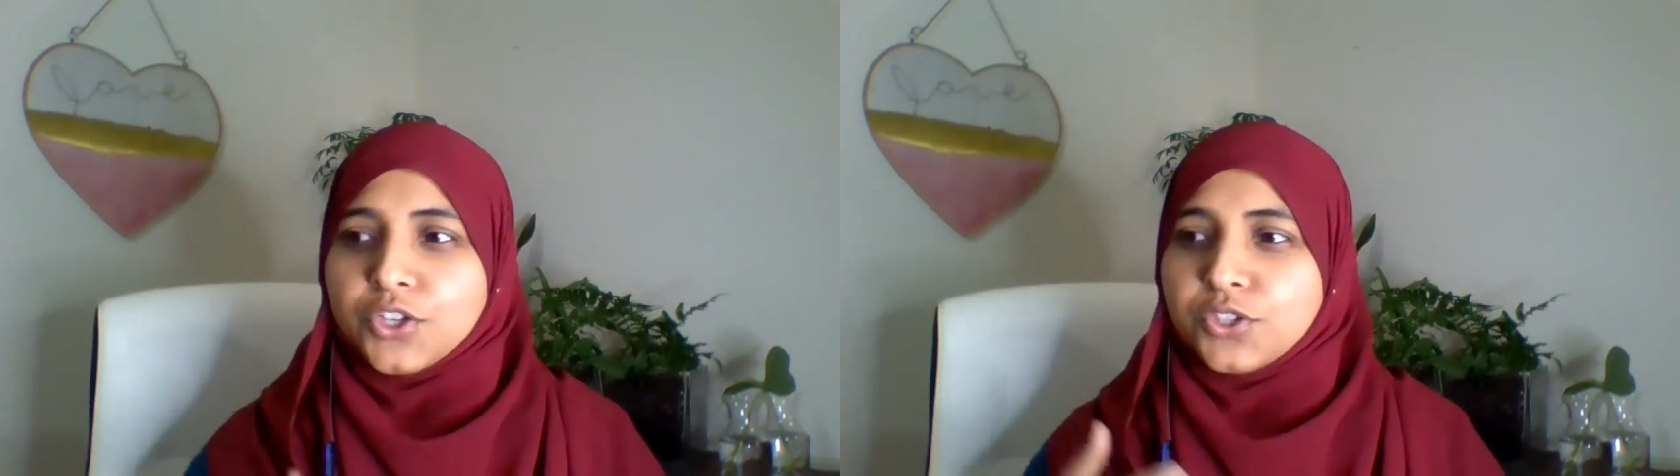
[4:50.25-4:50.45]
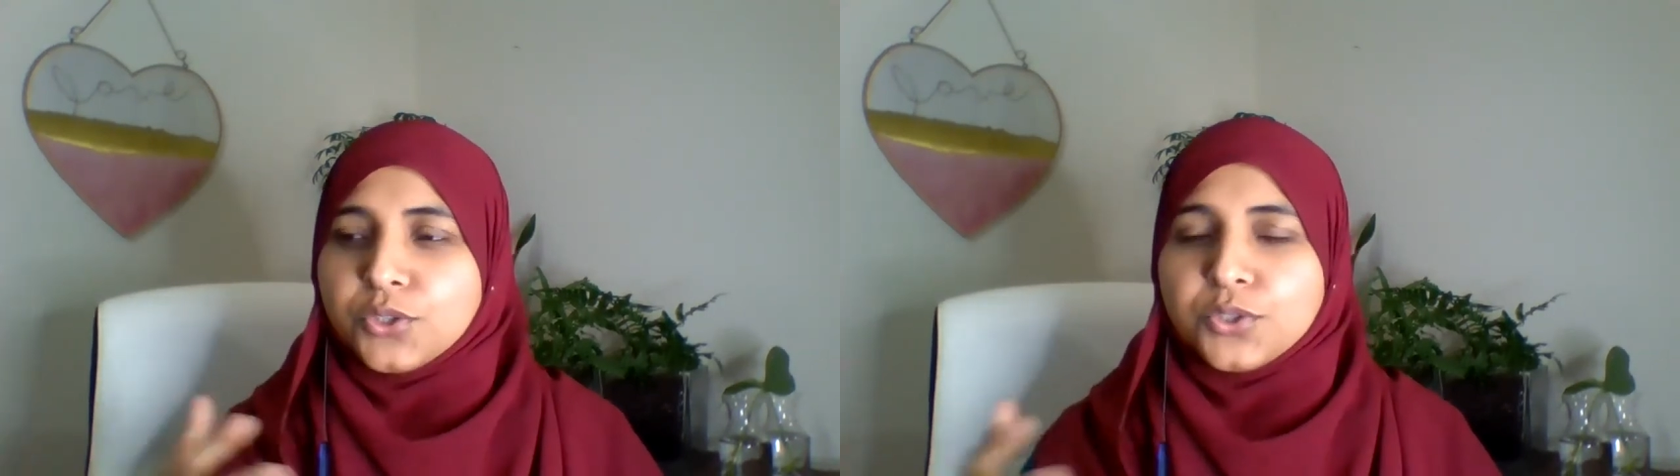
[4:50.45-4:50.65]

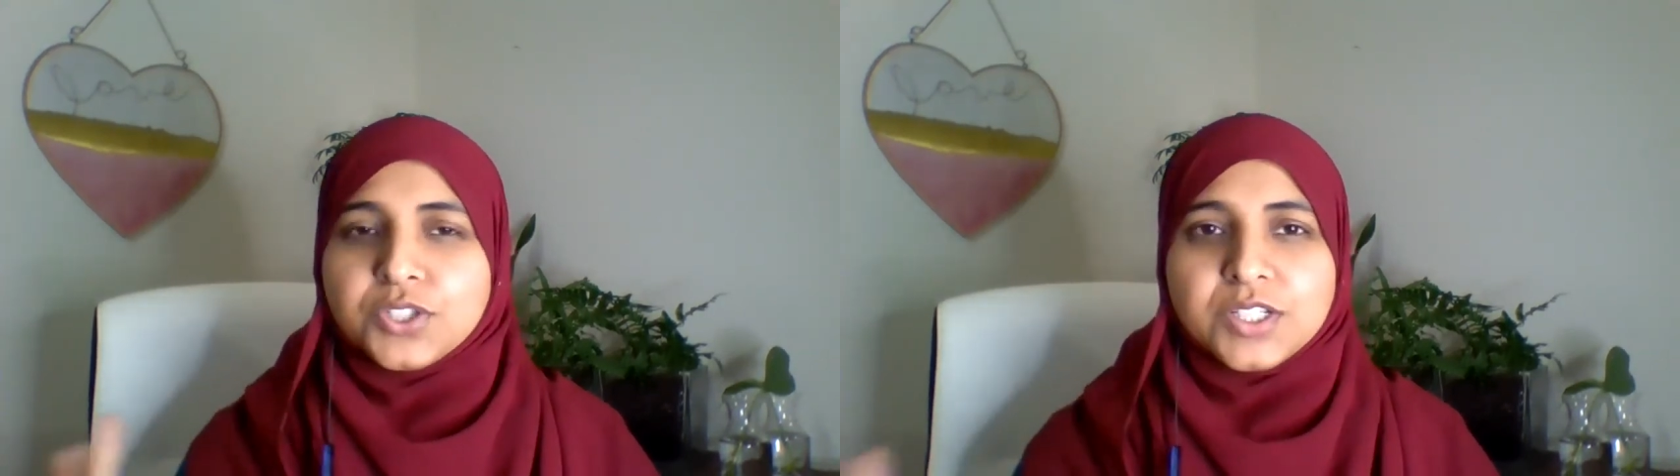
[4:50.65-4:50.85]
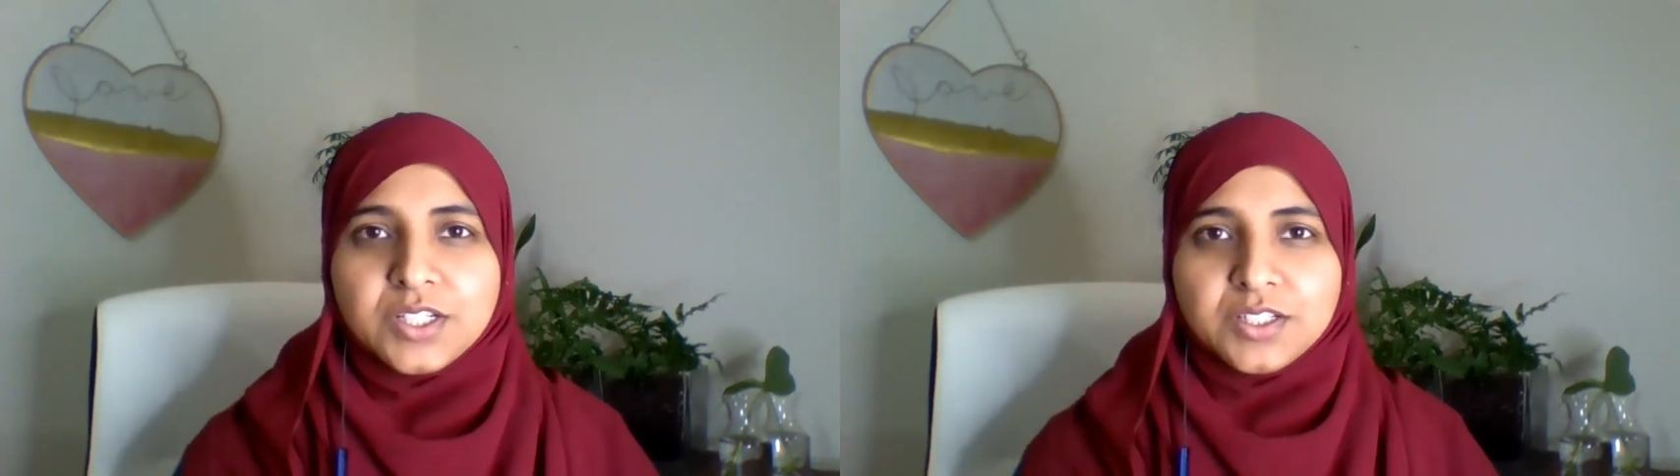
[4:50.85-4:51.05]
you
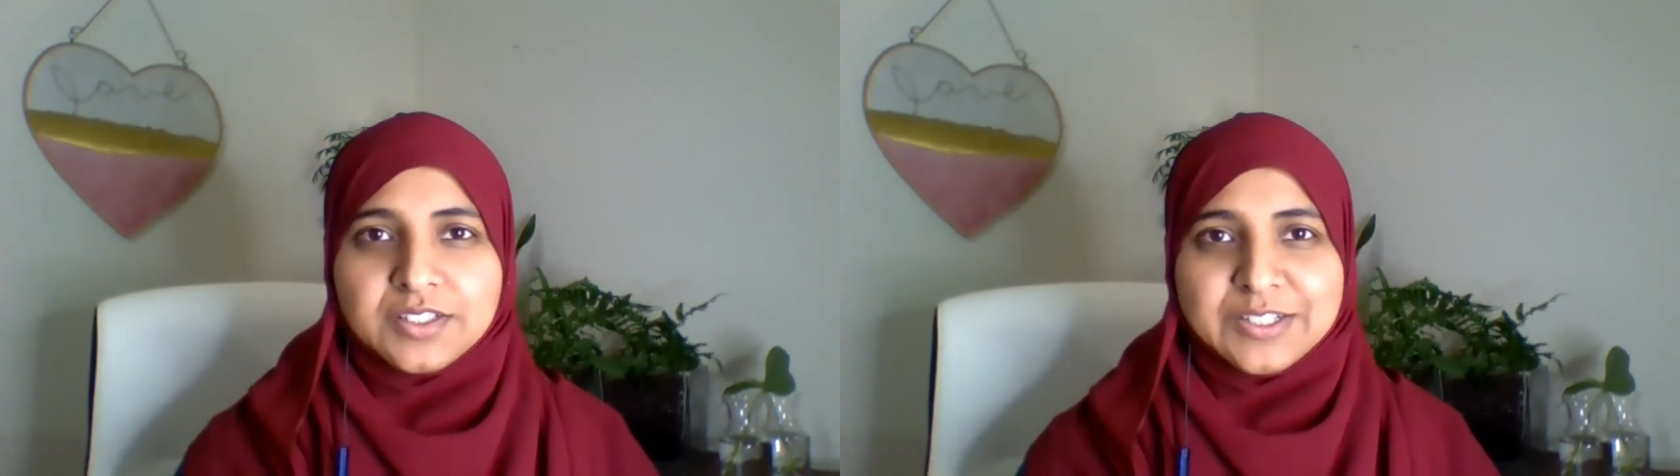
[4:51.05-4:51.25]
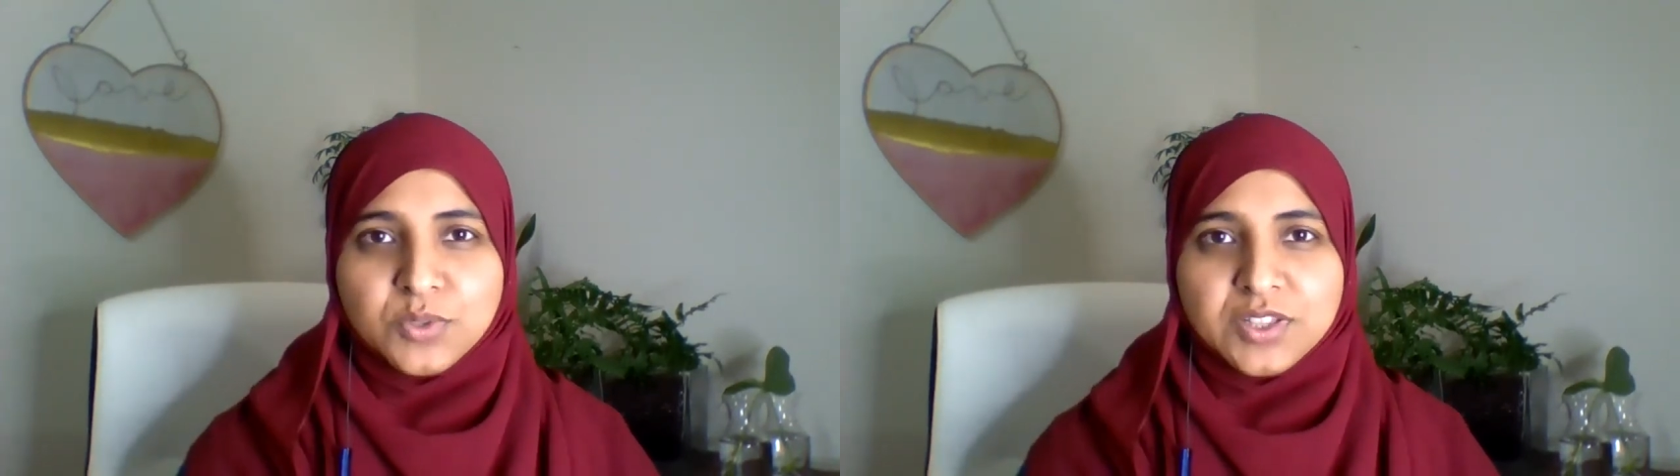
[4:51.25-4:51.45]
share
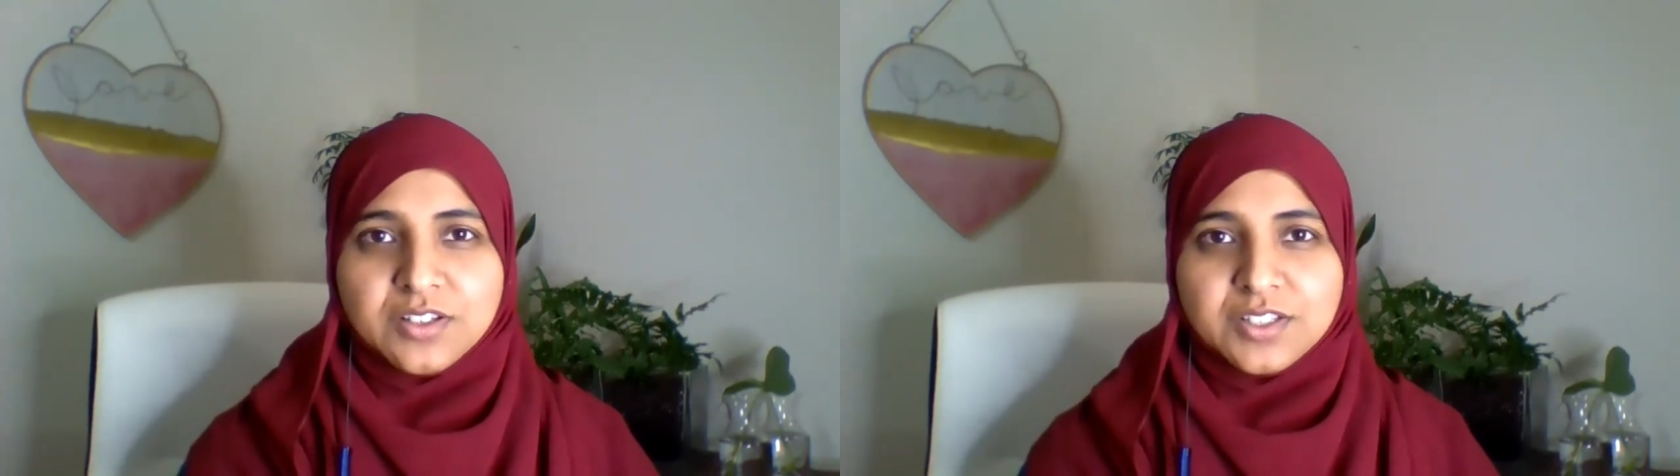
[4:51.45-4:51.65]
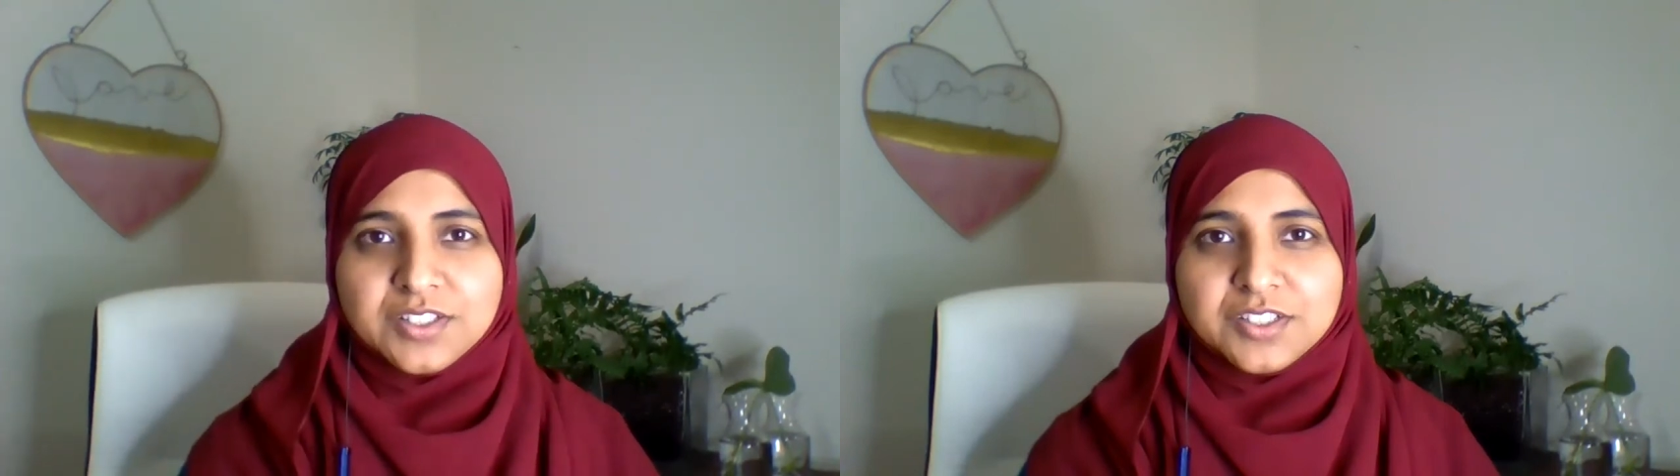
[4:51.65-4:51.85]
it with
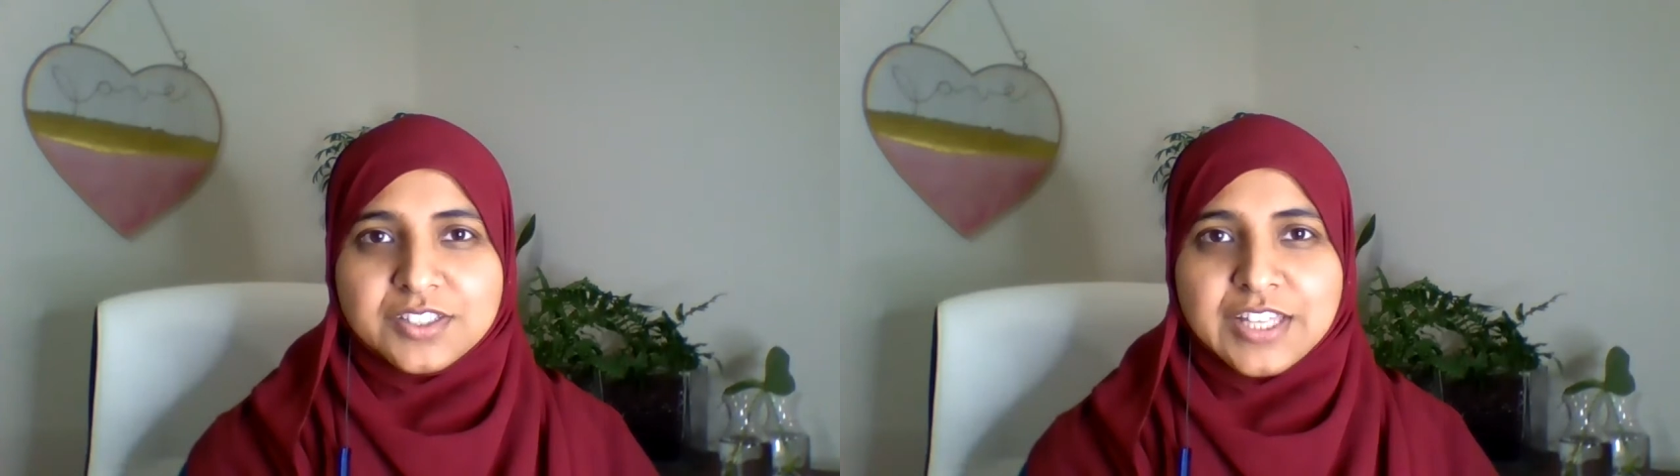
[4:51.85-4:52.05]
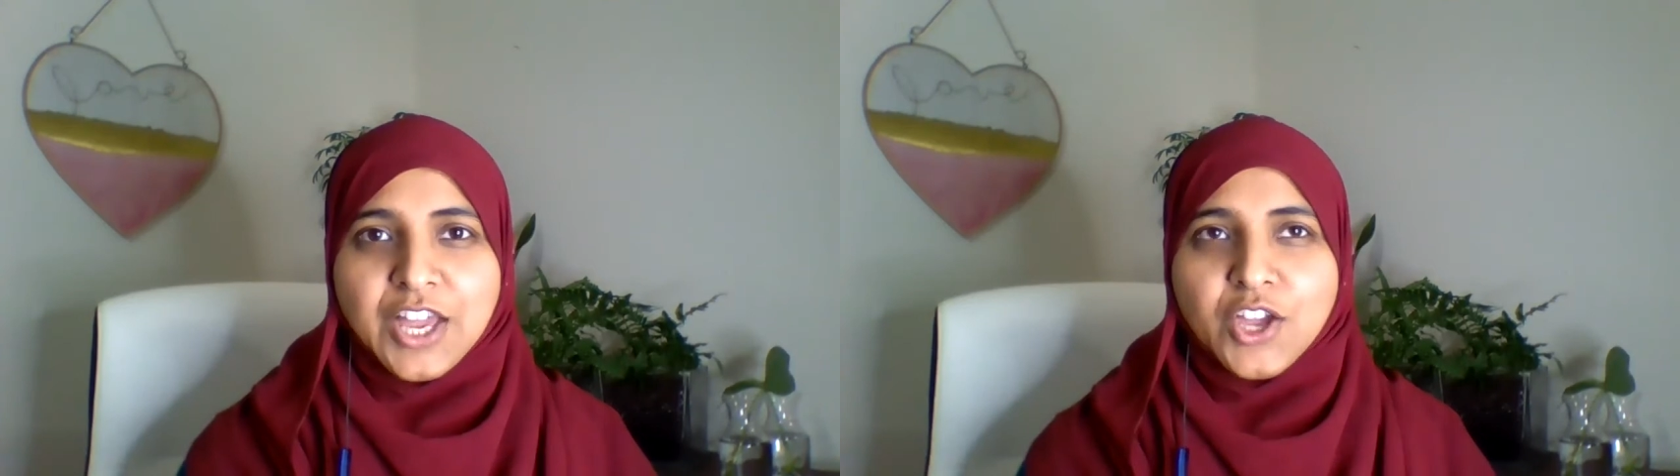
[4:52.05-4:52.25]
others.